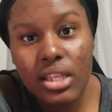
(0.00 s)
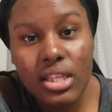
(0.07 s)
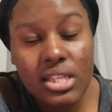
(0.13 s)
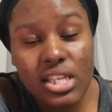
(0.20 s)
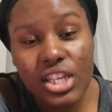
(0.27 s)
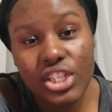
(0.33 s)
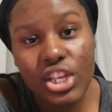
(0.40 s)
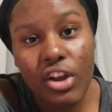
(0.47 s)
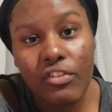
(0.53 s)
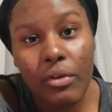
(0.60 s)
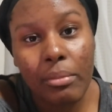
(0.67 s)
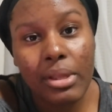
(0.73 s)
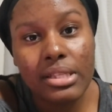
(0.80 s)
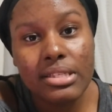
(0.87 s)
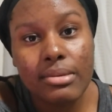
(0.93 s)
It's easier for
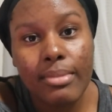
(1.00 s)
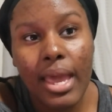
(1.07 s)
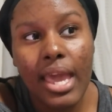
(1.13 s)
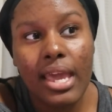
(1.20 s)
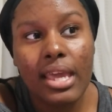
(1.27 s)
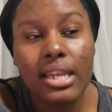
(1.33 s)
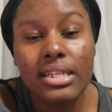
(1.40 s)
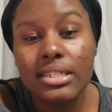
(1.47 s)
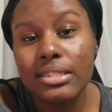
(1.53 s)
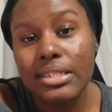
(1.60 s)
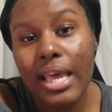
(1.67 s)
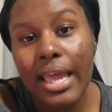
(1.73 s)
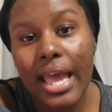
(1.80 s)
me to make. It doesn't take